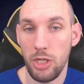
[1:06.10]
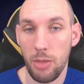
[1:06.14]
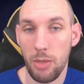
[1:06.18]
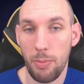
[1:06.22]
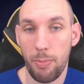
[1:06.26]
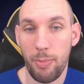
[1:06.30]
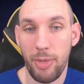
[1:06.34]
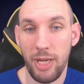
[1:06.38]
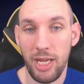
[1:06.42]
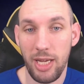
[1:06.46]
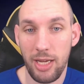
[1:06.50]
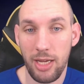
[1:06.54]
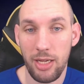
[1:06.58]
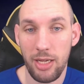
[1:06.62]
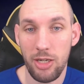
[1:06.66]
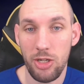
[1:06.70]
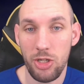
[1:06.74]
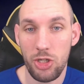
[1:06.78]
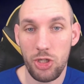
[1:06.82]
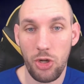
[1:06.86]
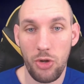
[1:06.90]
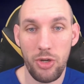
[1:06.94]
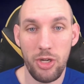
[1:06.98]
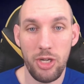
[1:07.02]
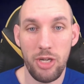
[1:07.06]
could pick
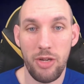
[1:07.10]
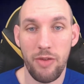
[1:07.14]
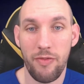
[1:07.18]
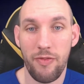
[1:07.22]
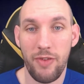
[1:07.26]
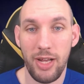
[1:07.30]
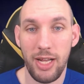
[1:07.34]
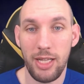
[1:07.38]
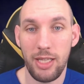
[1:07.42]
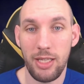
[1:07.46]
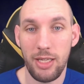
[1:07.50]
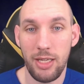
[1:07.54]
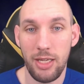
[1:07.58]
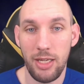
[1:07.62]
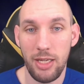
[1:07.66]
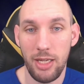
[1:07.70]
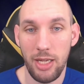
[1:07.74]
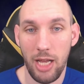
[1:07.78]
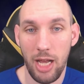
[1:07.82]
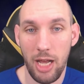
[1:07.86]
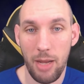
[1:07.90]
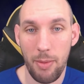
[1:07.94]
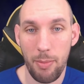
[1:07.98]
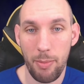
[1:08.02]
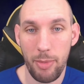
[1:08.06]
Sonya Deville
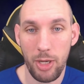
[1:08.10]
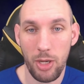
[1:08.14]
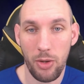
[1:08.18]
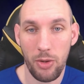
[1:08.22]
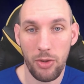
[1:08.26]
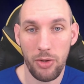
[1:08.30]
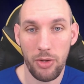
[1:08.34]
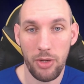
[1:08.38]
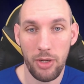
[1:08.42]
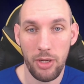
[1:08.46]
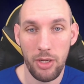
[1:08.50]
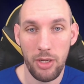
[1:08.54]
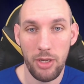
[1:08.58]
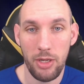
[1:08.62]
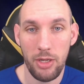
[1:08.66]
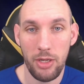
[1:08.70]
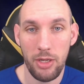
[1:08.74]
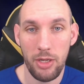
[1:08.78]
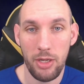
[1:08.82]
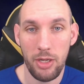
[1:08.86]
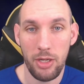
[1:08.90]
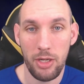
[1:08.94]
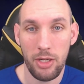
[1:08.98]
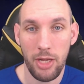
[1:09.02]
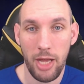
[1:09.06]
and be on
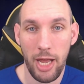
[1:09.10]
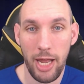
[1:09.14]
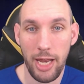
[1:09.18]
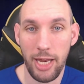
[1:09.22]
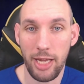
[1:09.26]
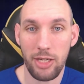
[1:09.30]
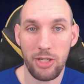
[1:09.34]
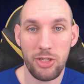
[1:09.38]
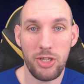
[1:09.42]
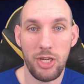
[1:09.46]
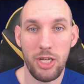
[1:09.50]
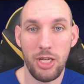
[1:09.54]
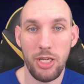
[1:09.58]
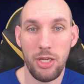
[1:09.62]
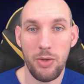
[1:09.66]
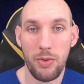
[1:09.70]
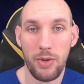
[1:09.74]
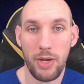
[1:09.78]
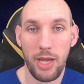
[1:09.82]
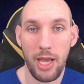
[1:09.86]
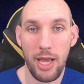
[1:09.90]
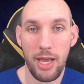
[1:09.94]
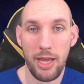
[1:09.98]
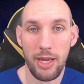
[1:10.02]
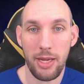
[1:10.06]
NXT
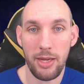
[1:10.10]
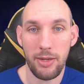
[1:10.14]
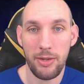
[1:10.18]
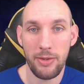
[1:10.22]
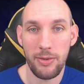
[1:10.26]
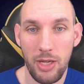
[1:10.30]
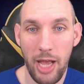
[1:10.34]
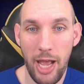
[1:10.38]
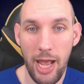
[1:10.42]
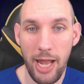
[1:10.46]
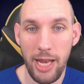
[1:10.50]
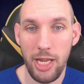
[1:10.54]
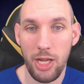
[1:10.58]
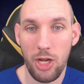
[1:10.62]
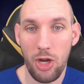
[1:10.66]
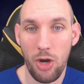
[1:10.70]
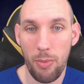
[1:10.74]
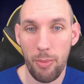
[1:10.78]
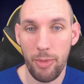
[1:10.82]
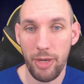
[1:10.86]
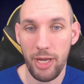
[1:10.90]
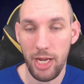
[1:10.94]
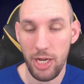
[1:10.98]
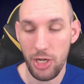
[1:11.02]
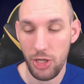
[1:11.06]
UK, any
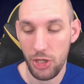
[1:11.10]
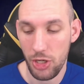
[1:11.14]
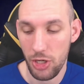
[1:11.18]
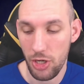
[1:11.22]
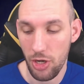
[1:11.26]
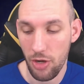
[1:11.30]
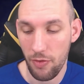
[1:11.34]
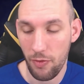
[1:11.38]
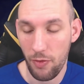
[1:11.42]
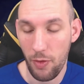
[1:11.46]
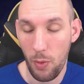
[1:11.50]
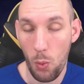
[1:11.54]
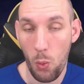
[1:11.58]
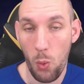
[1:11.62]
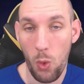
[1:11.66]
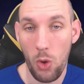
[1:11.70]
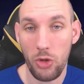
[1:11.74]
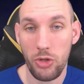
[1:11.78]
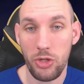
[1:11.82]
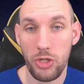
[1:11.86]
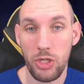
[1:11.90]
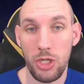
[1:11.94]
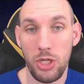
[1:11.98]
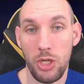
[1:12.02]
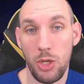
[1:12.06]
combination of
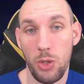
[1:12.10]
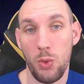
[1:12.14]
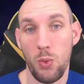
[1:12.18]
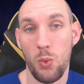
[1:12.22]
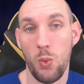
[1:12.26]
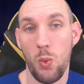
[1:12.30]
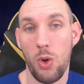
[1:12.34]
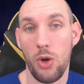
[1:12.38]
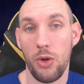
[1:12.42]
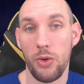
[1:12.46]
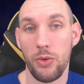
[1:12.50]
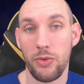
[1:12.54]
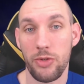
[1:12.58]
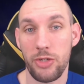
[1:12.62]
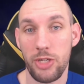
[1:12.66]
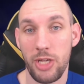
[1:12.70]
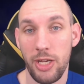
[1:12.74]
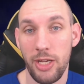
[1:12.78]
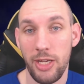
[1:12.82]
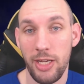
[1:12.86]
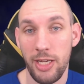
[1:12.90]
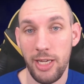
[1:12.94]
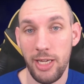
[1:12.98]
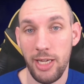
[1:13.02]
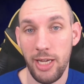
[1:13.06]
what you want.
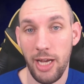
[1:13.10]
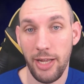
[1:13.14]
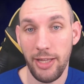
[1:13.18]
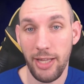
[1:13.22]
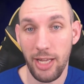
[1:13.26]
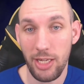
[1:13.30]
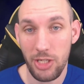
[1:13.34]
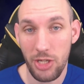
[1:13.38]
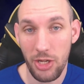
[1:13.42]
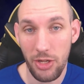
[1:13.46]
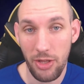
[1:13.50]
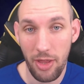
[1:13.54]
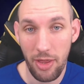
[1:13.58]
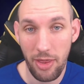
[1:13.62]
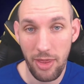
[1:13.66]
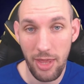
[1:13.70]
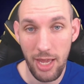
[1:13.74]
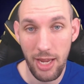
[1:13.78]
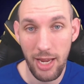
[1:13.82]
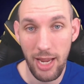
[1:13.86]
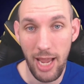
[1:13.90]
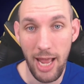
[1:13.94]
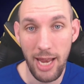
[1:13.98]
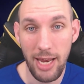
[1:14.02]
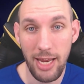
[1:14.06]
And that's the other
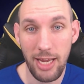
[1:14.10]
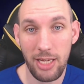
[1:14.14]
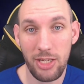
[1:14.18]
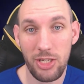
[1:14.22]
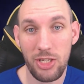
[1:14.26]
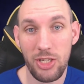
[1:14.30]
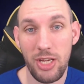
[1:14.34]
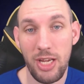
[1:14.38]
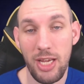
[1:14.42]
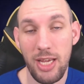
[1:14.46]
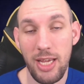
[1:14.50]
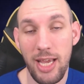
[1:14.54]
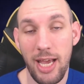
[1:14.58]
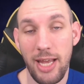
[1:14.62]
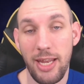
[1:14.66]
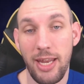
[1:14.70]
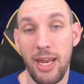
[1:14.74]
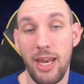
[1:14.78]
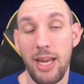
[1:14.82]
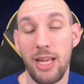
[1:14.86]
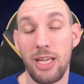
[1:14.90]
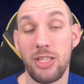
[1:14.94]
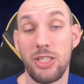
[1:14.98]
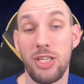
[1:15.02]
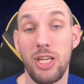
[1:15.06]
thing, NXT and
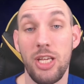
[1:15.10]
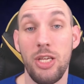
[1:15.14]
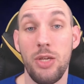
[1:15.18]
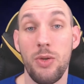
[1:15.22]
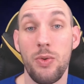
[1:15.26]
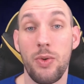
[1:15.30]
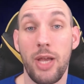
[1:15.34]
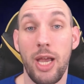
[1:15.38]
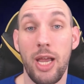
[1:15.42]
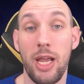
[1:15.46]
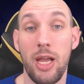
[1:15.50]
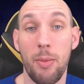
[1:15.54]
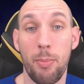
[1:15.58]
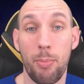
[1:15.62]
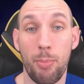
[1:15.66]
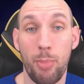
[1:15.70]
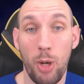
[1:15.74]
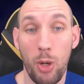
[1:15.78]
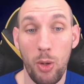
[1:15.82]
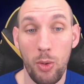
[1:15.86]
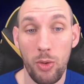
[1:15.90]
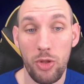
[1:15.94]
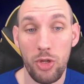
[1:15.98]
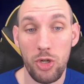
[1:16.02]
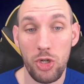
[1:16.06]
NXT UK are
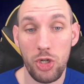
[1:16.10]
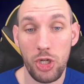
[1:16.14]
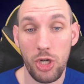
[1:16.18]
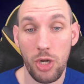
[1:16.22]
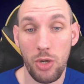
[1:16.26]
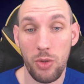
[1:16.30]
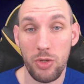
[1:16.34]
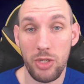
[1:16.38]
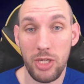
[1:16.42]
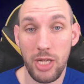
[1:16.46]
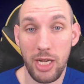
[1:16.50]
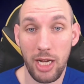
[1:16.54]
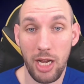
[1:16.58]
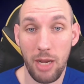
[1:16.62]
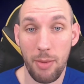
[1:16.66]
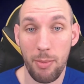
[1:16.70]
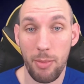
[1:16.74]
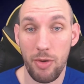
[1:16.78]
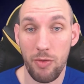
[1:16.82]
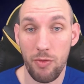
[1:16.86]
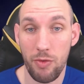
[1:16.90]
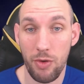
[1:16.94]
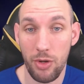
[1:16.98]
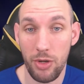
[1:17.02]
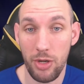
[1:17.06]
both shows that can be
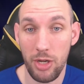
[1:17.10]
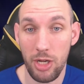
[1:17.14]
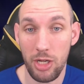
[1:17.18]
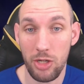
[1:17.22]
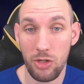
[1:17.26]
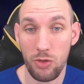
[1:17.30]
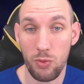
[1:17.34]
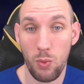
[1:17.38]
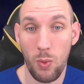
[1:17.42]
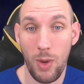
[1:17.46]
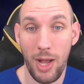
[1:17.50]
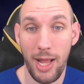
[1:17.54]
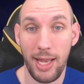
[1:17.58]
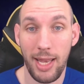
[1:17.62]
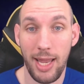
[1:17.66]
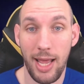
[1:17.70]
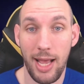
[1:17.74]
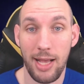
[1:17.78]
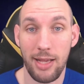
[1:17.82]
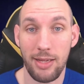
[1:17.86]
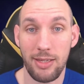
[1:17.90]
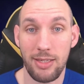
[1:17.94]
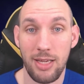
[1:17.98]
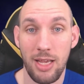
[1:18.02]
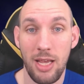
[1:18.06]
run as well
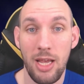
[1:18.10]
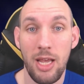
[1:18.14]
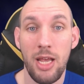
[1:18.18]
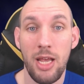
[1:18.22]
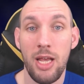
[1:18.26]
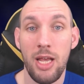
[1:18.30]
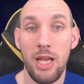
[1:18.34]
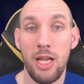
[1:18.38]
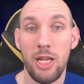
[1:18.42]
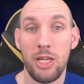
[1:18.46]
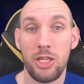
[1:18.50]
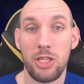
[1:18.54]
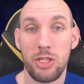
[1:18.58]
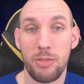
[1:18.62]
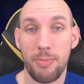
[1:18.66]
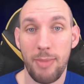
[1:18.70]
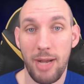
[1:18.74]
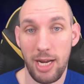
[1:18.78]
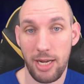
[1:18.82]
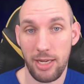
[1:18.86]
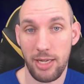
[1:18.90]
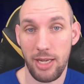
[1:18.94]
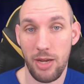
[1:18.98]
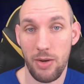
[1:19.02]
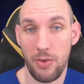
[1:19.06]
as
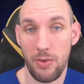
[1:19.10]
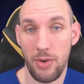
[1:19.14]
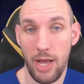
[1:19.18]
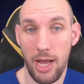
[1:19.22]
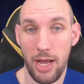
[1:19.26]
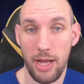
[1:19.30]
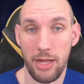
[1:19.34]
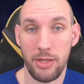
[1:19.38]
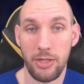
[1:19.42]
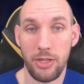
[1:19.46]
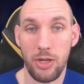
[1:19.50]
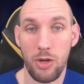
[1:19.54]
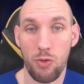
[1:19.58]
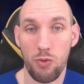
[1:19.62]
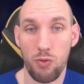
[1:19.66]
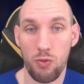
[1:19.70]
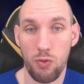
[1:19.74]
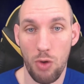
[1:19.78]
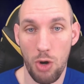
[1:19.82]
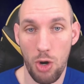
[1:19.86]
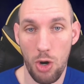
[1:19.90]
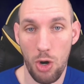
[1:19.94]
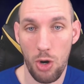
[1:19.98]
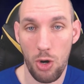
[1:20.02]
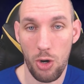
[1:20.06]
SmackDown and
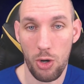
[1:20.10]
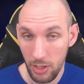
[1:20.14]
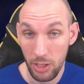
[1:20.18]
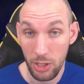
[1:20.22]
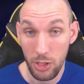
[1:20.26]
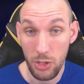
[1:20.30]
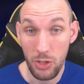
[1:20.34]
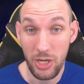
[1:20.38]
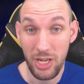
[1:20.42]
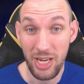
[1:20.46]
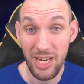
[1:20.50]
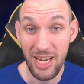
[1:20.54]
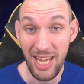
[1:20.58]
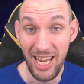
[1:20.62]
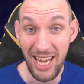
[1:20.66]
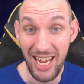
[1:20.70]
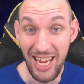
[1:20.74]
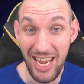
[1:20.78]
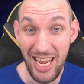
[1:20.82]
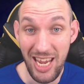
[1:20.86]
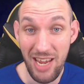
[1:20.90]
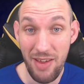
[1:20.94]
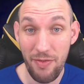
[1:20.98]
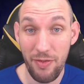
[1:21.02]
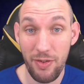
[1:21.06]
Raw. You can
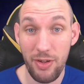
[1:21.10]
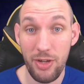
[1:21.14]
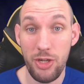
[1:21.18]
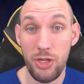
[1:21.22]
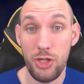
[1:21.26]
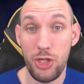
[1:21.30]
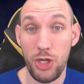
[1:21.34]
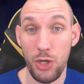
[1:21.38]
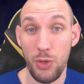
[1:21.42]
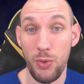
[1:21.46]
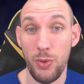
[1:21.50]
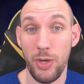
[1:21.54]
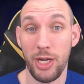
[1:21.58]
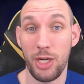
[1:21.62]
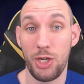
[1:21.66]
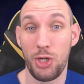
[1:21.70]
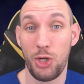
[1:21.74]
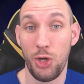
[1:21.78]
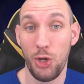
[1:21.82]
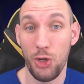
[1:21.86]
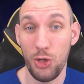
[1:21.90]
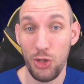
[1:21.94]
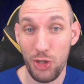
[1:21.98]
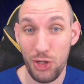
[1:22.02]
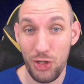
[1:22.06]
even do a
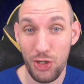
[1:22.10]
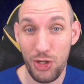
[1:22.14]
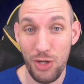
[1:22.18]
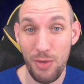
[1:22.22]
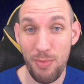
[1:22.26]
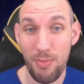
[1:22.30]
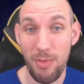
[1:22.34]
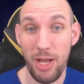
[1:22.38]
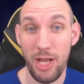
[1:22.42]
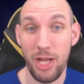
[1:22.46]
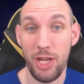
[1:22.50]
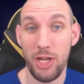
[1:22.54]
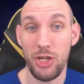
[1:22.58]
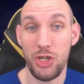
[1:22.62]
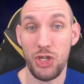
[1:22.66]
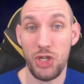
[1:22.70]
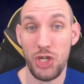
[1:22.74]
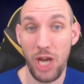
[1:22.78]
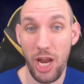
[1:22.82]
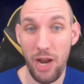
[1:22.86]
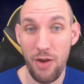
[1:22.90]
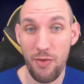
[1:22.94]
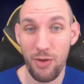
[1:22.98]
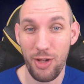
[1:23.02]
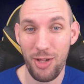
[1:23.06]
custom
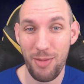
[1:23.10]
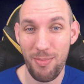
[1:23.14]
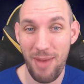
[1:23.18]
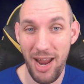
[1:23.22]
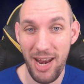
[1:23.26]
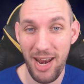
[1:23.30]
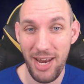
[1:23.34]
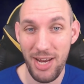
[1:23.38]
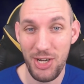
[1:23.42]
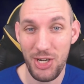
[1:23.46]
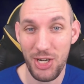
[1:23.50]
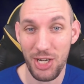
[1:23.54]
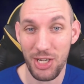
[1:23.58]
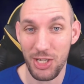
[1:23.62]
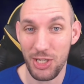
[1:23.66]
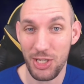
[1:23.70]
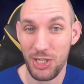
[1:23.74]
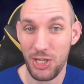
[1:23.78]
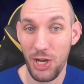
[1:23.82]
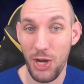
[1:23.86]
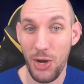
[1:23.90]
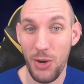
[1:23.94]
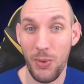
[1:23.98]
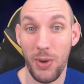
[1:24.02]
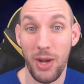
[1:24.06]
general manager,
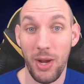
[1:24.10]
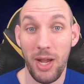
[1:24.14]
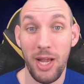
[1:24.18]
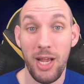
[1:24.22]
so